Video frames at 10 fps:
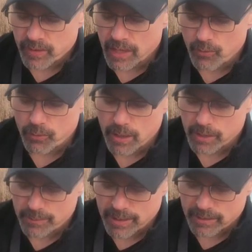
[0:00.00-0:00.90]
And I would
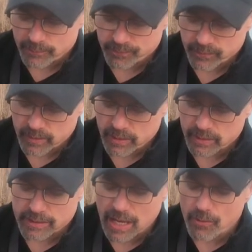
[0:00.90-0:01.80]
recommend
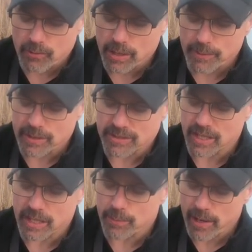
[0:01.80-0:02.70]
I would recommend this to
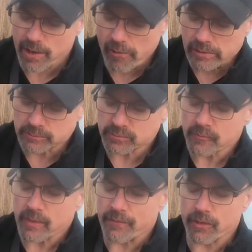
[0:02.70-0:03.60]
anybody.
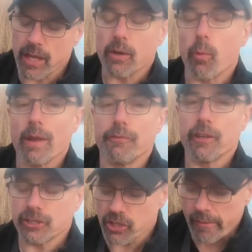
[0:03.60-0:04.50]
If you like
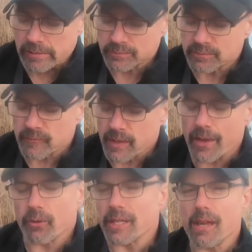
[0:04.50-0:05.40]
whitefish, I
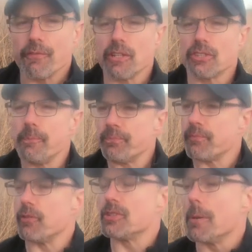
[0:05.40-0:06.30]
know catfish,
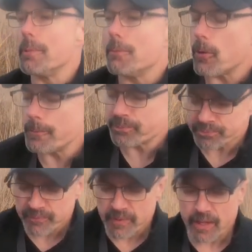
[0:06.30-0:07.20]
for some people,
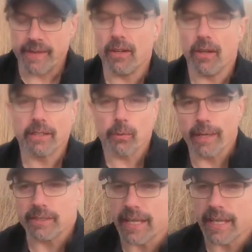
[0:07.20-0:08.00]
they don't like the way it